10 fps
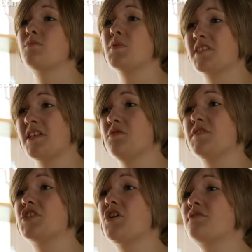with
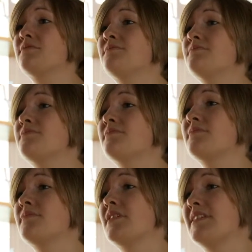silver tongue
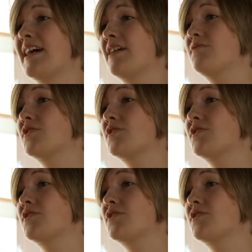and knife